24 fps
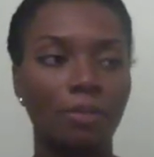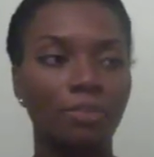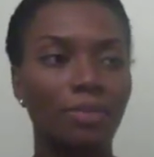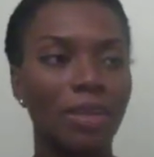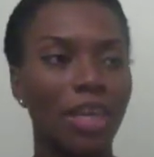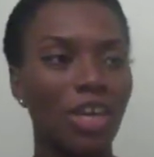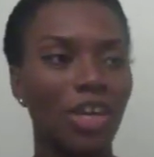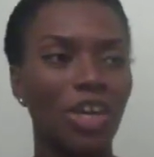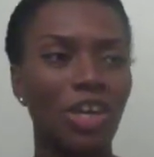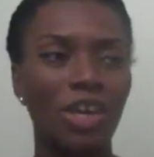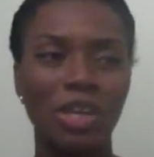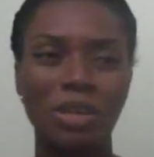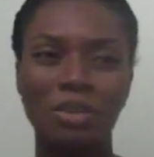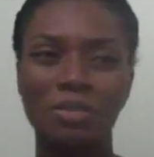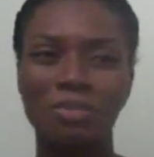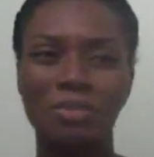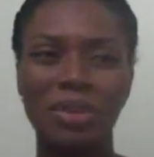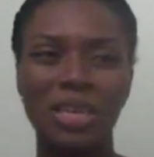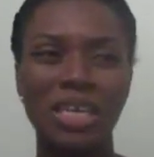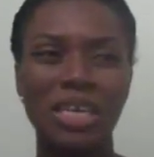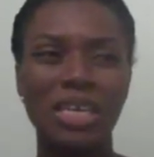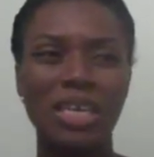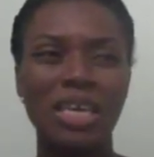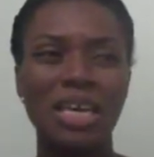They couldn't
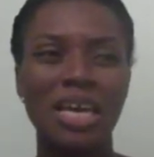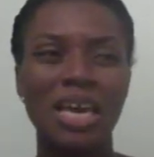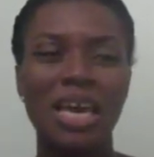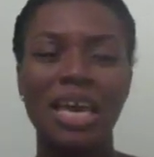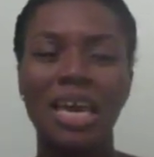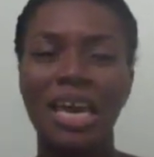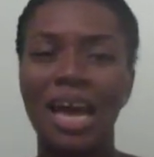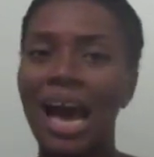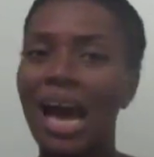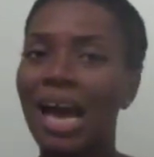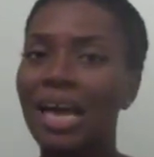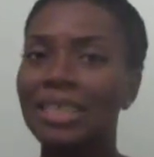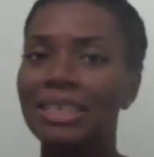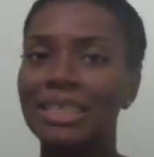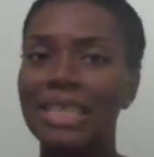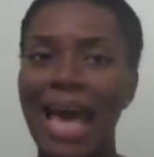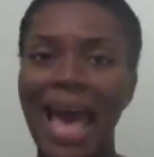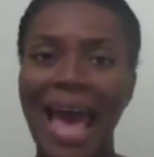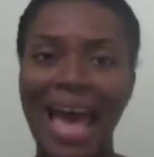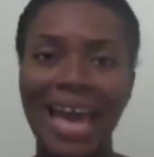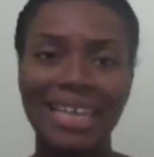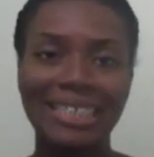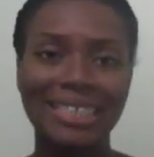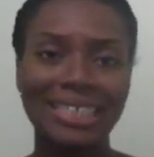be
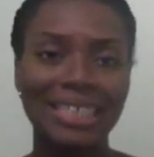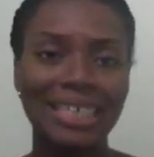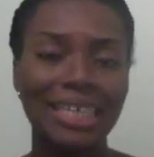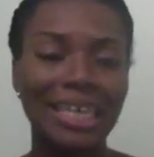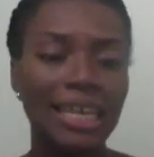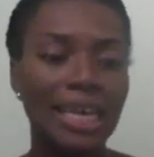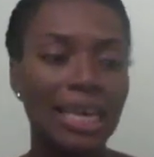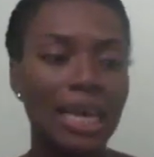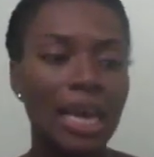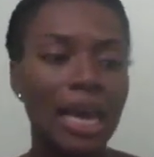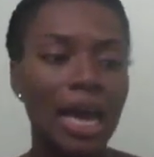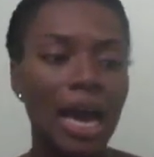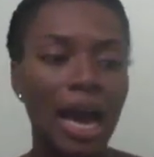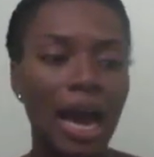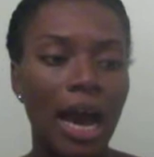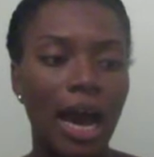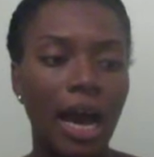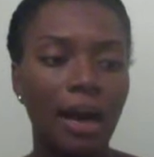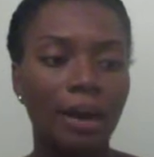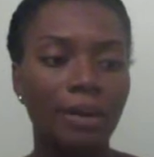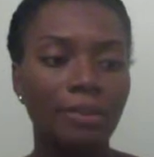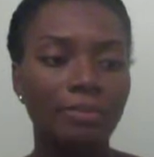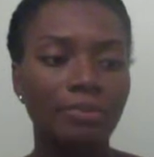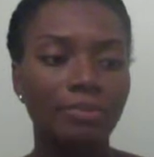contacted
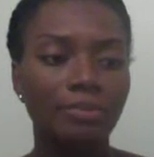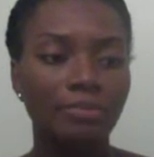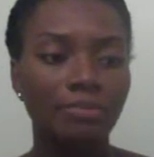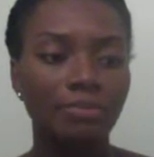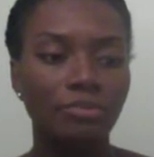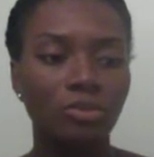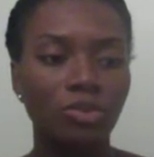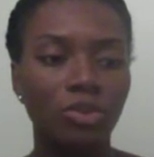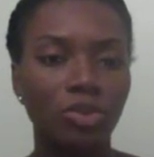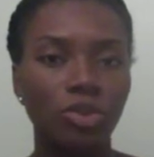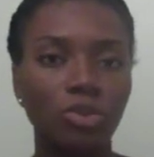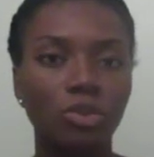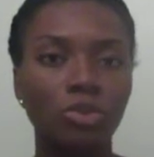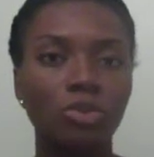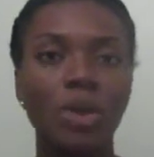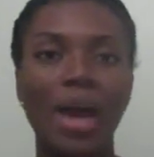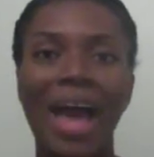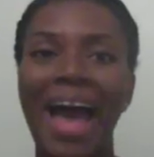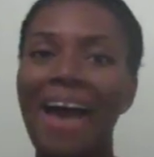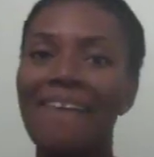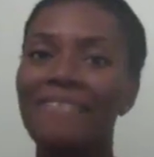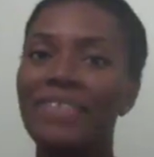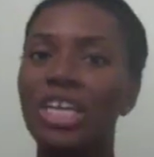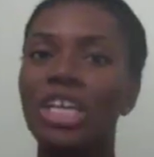to
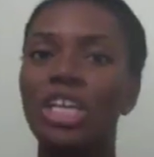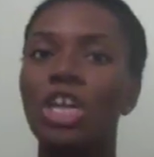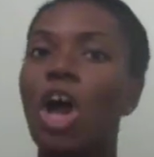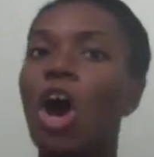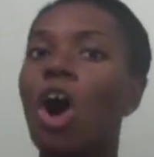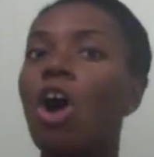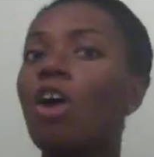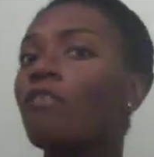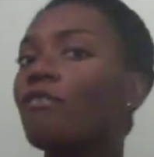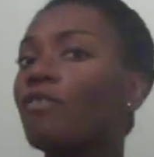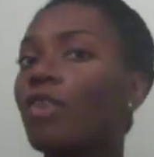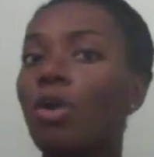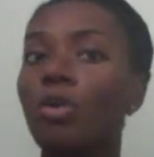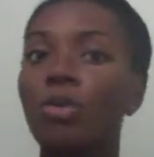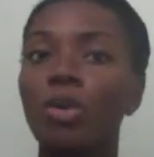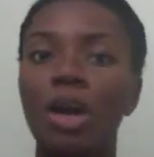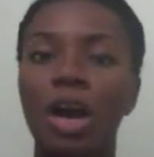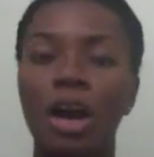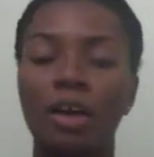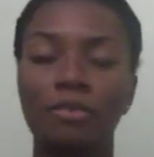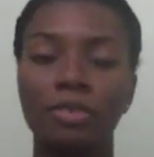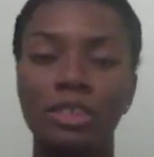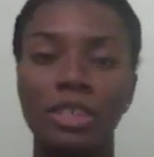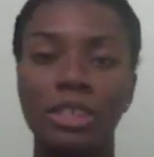have a long phone
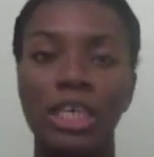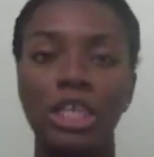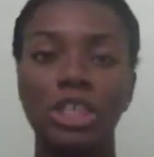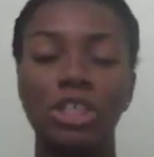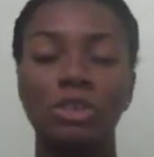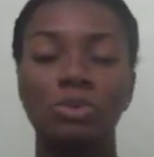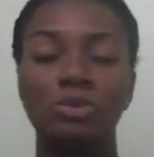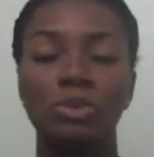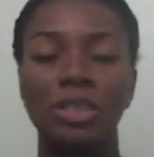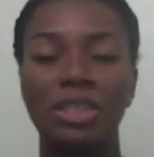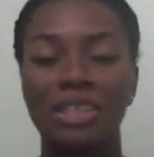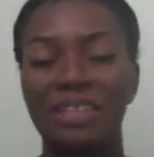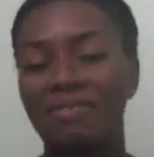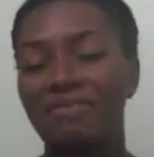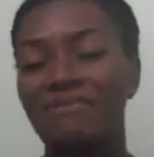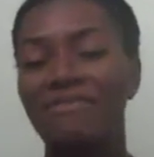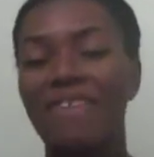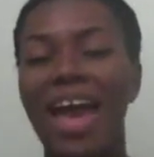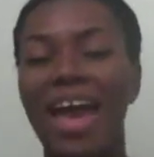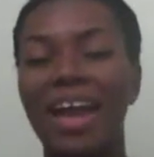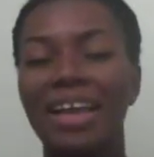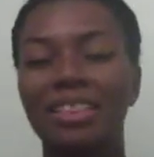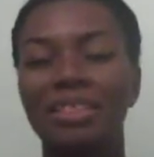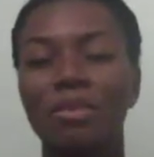conversation with. In
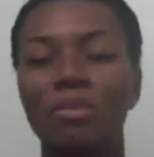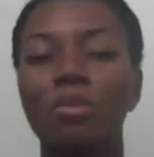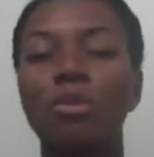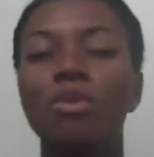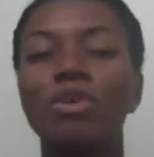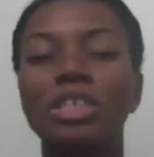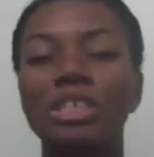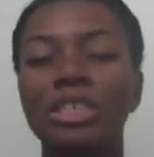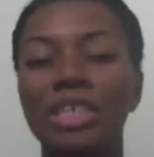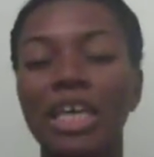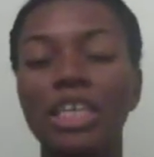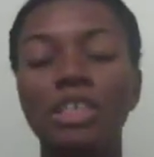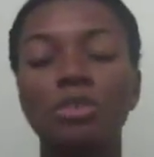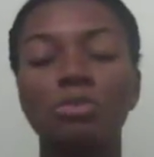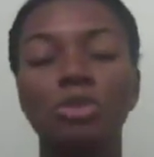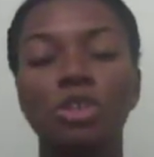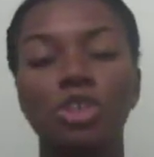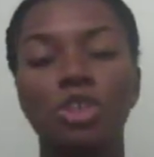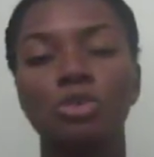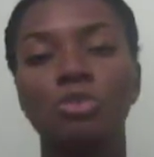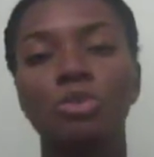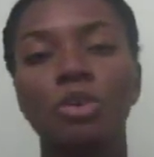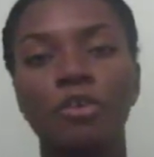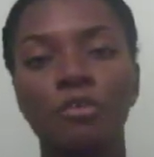fact, the more
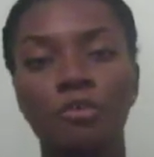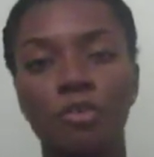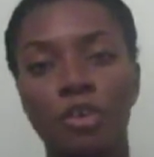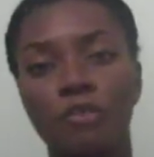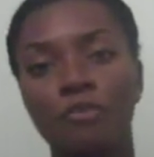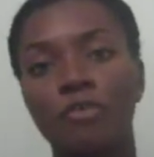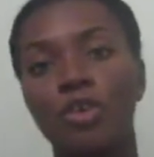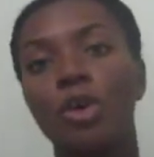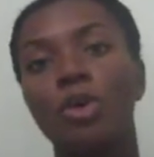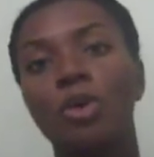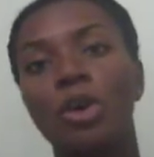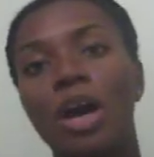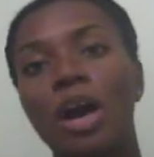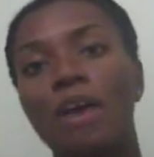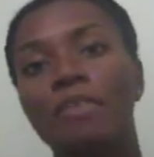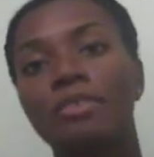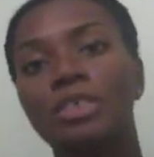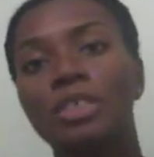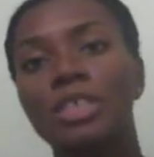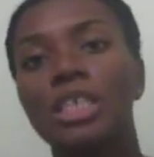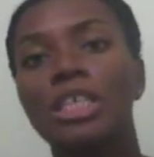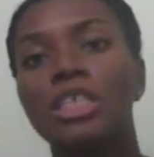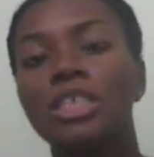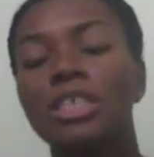desperate you were for a phone
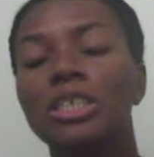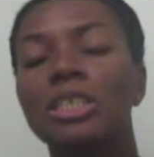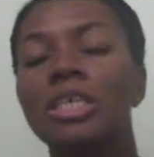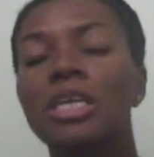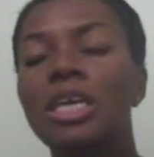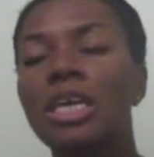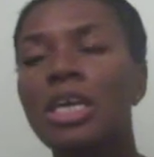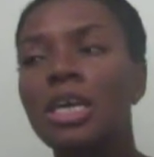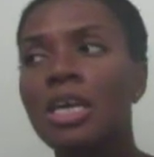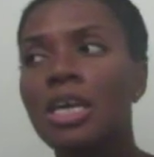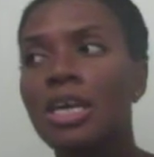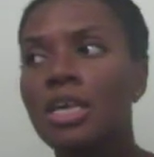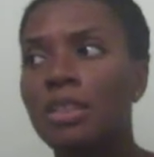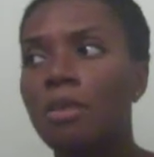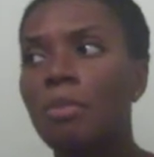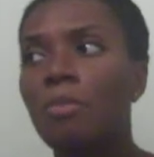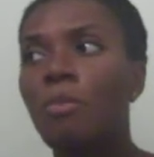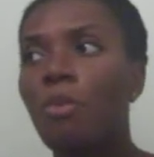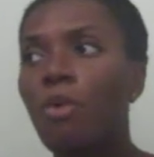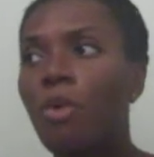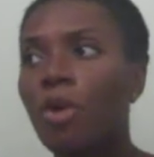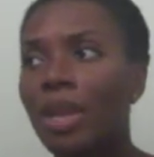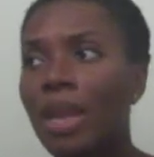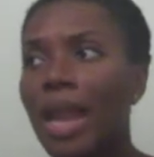conversation, the
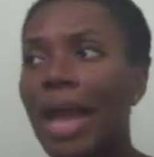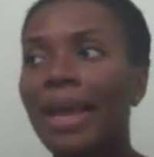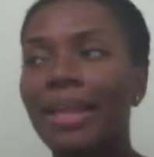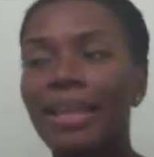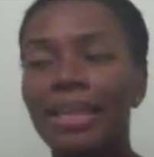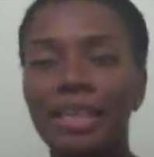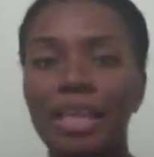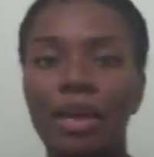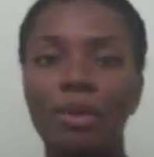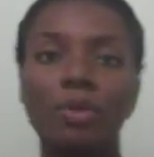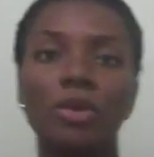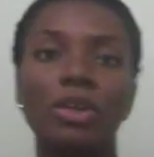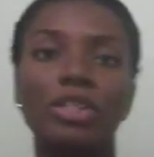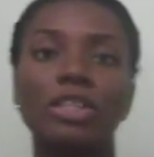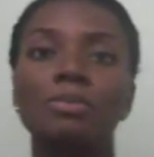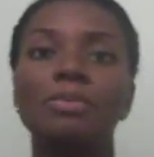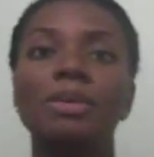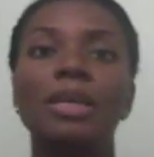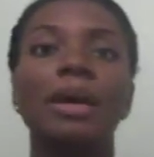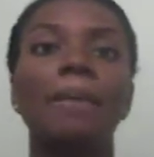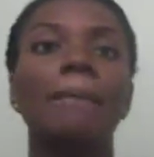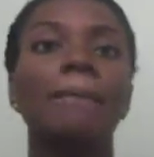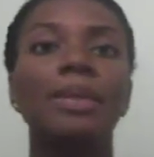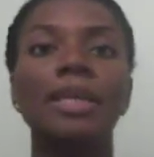more likely they were to
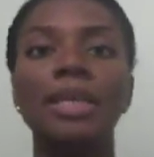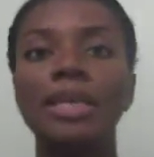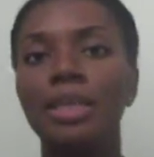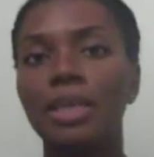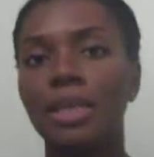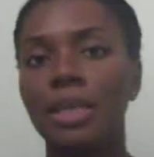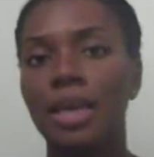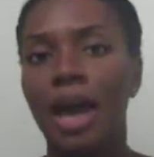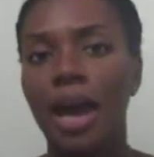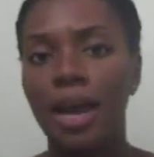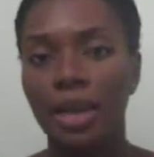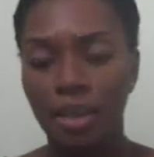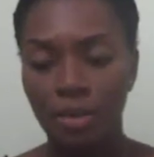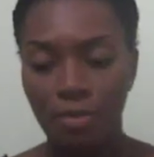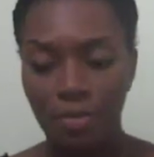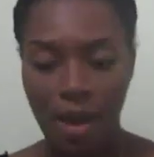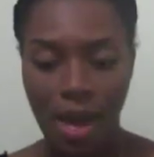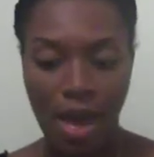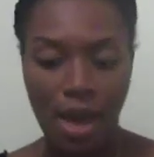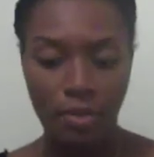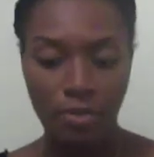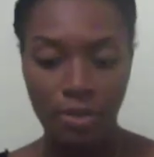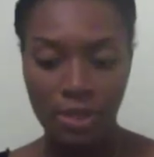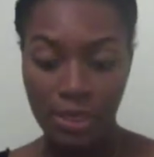be completely
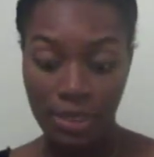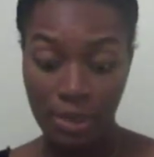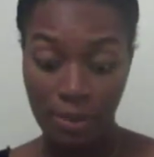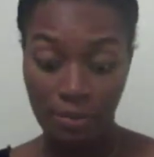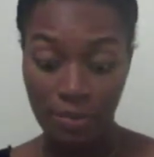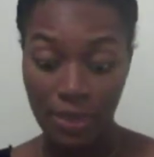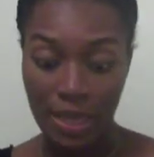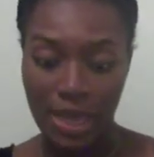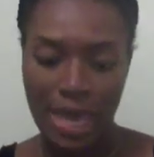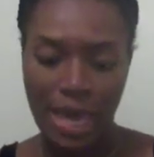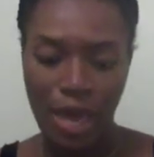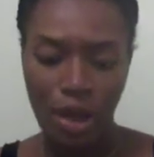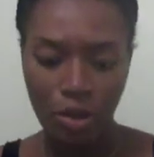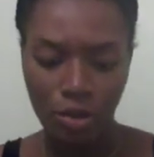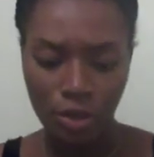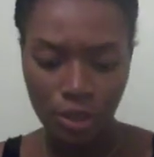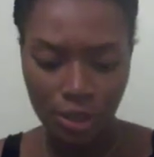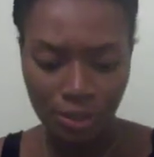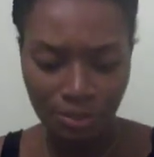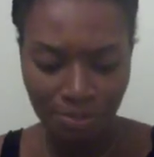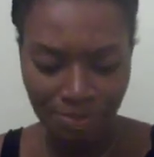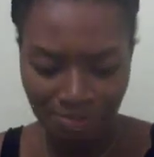occupied with something else.